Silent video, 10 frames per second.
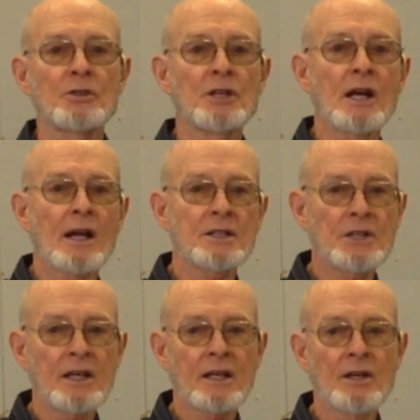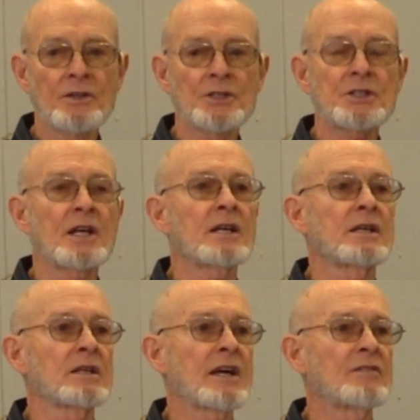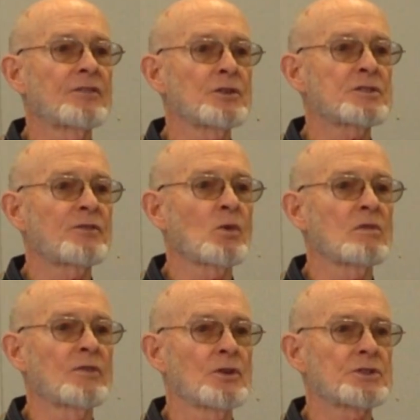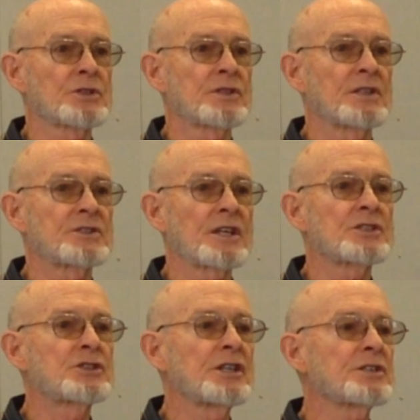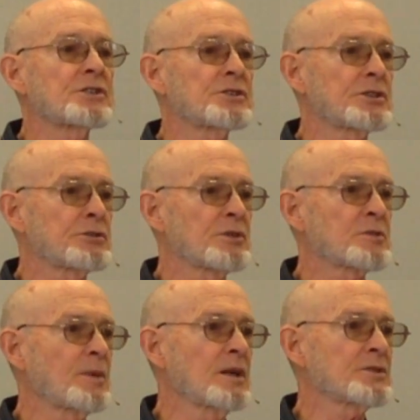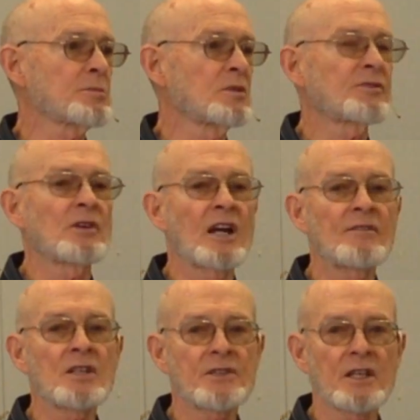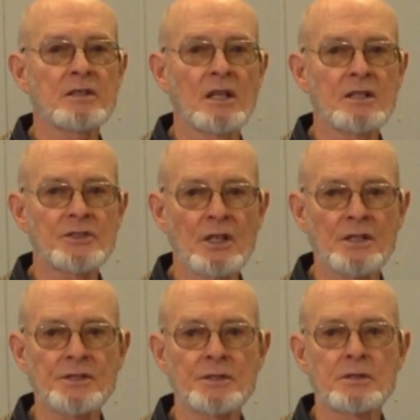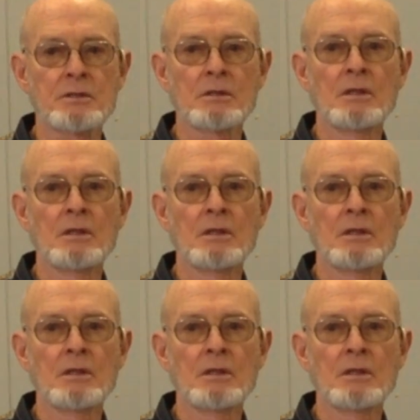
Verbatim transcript: So you got to take understanding that first four verses that says Jesus is responsible for everything that exists.